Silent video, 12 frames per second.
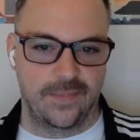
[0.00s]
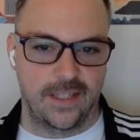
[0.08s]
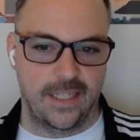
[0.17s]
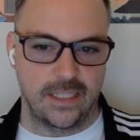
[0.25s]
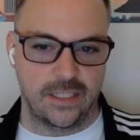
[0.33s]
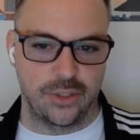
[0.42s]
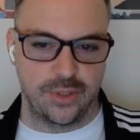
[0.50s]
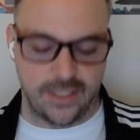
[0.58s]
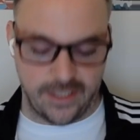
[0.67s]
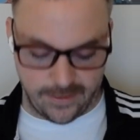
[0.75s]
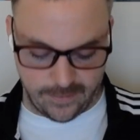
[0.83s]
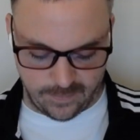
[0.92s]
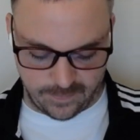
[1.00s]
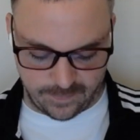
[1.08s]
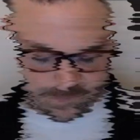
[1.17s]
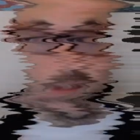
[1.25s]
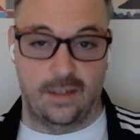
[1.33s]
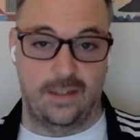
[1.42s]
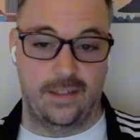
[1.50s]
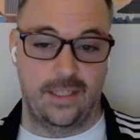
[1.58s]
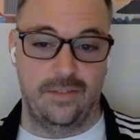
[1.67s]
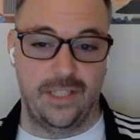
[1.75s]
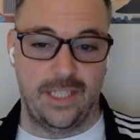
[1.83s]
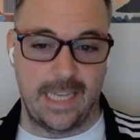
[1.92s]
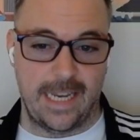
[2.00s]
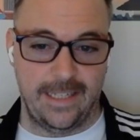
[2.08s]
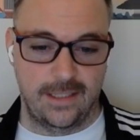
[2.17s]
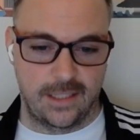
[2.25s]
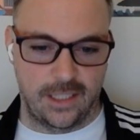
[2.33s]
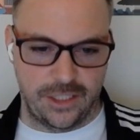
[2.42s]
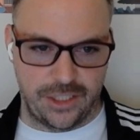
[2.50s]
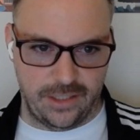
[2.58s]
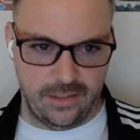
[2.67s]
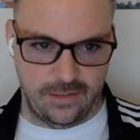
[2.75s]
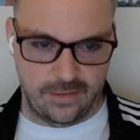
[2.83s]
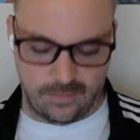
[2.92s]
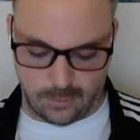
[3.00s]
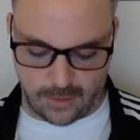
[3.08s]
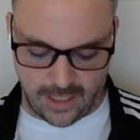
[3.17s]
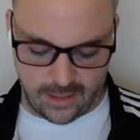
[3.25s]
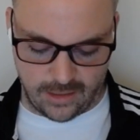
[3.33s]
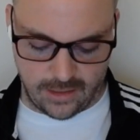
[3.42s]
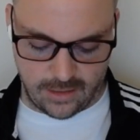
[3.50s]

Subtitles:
That's interesting. Even the 8's touching? Wild.